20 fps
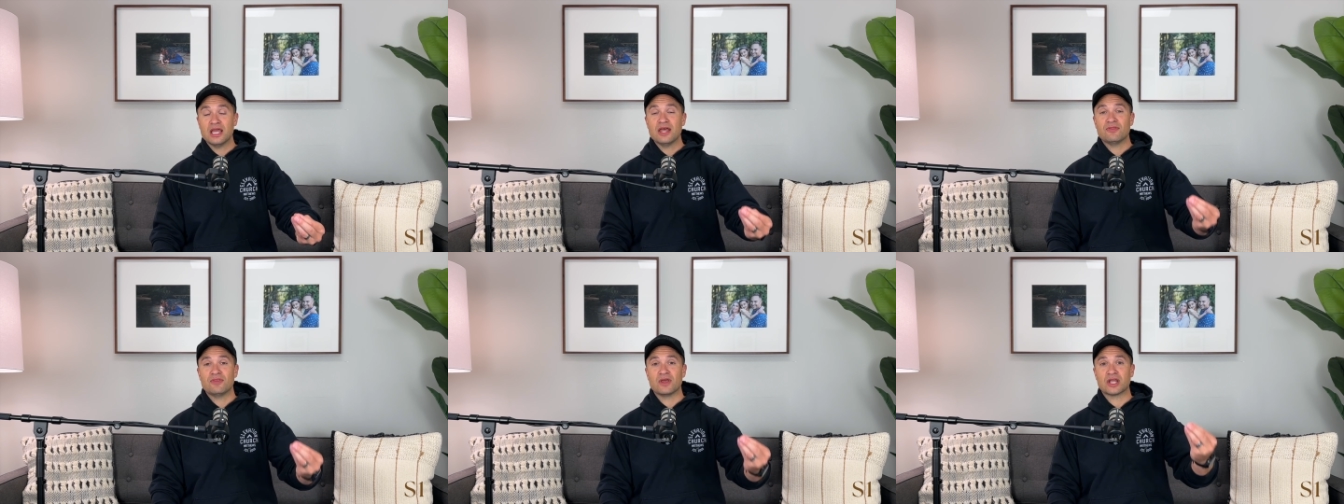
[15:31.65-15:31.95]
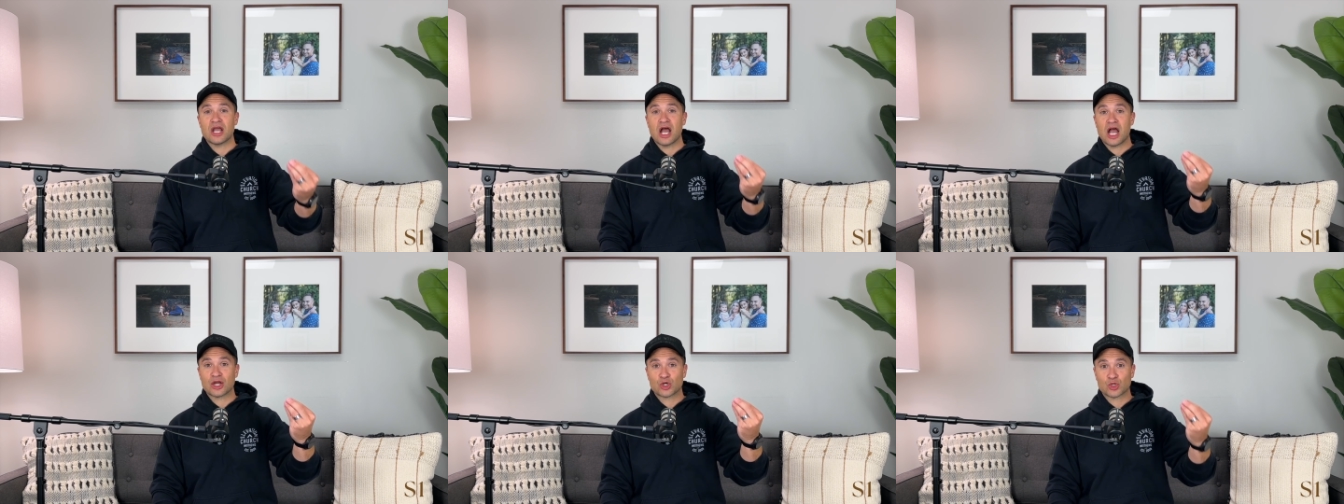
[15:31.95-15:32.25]
that
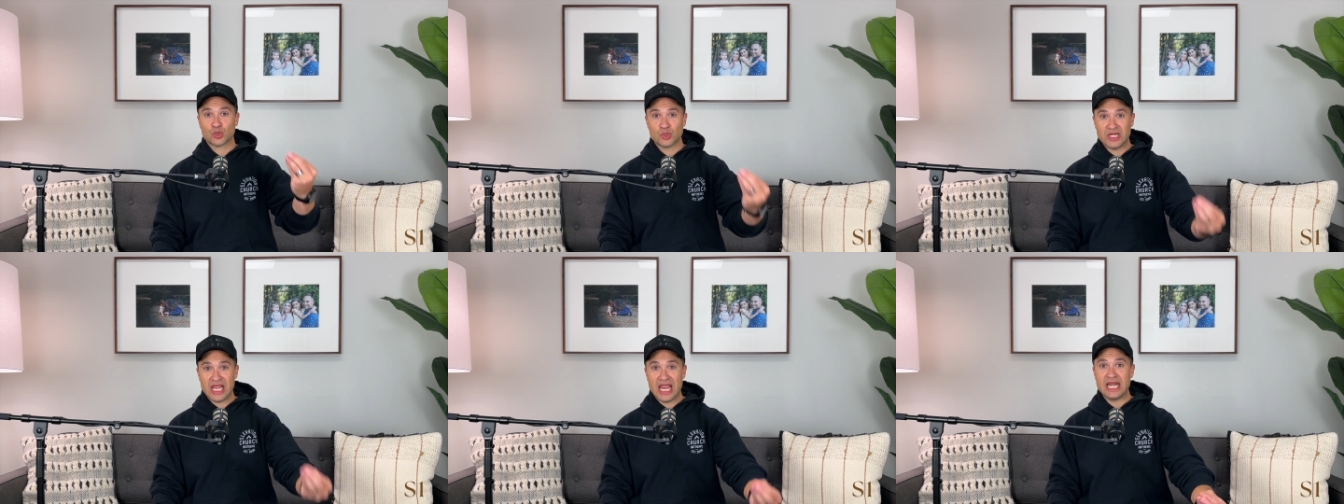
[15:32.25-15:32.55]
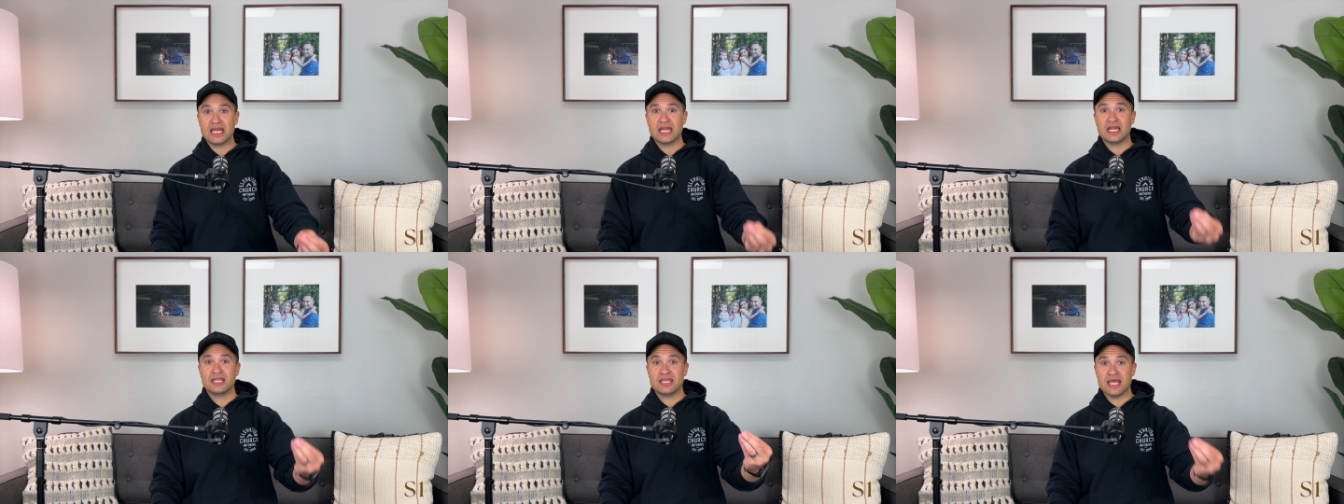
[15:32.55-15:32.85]
God
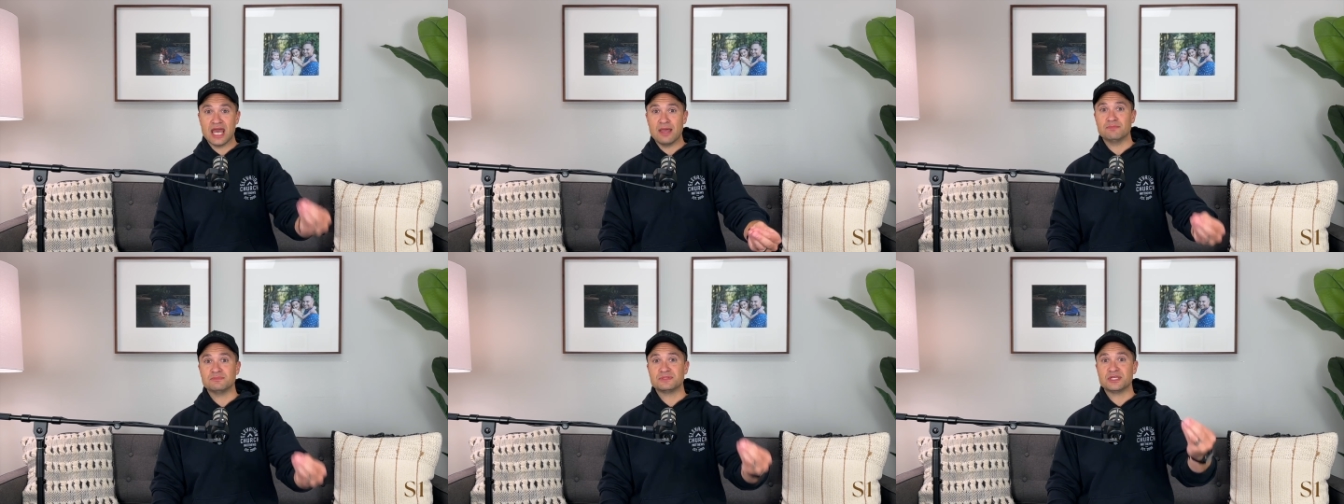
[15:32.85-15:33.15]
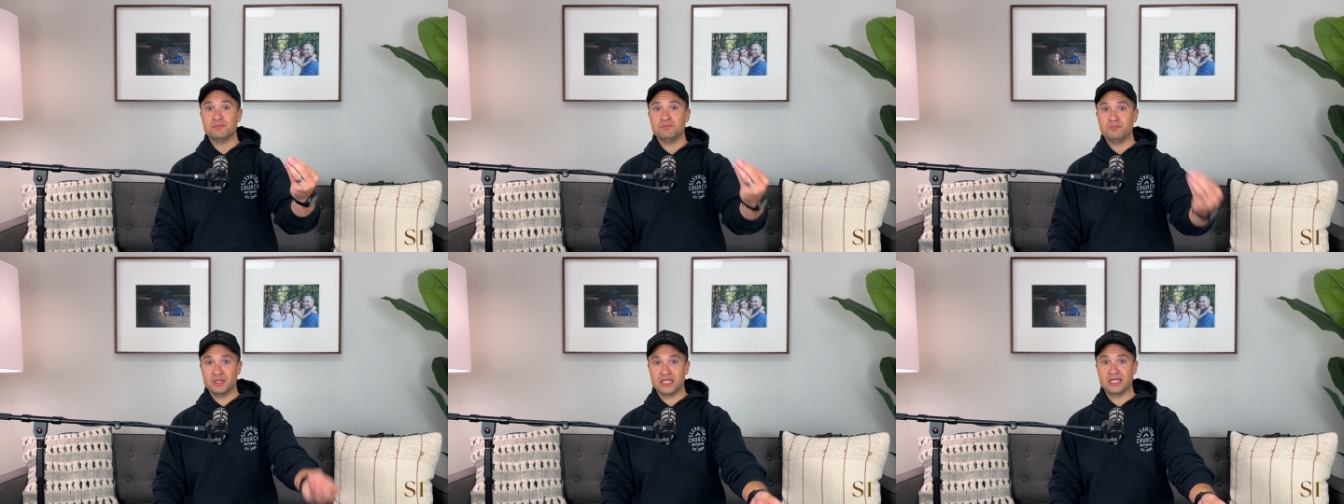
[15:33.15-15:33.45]
created them
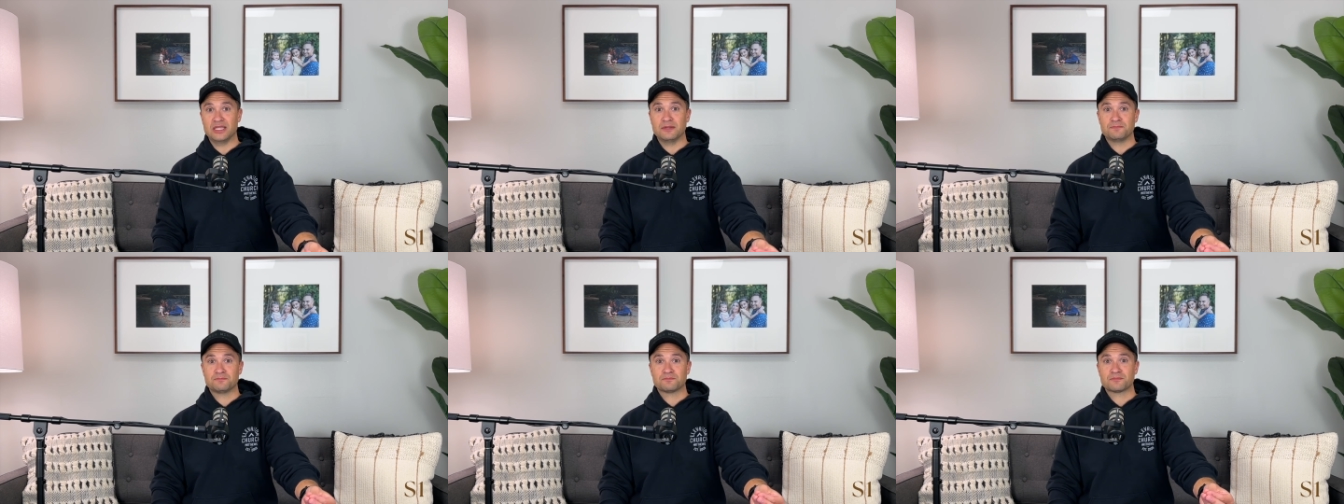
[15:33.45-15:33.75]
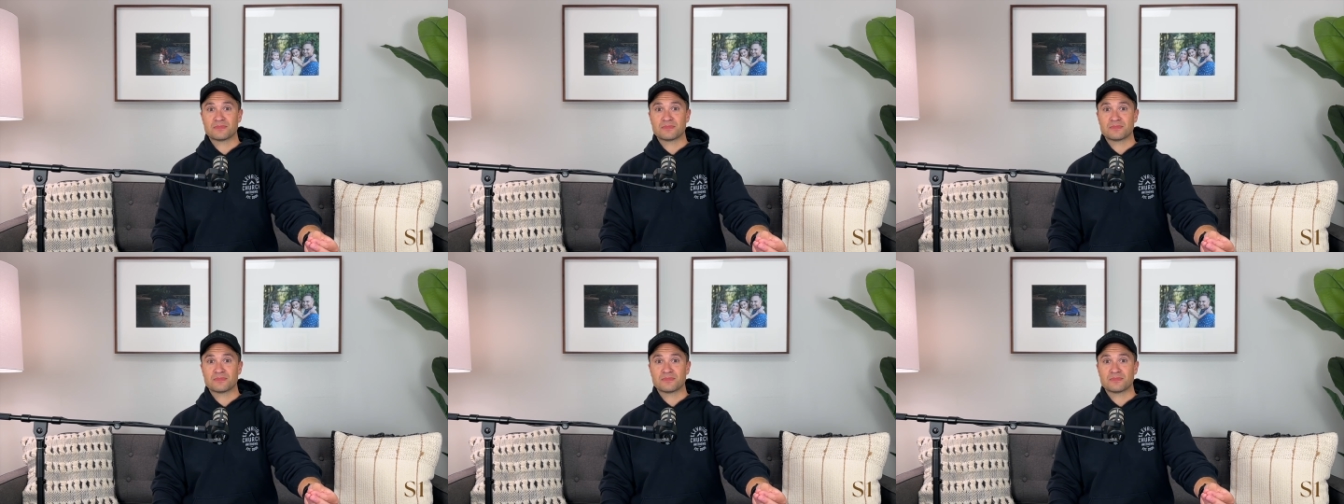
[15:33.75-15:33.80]
to be.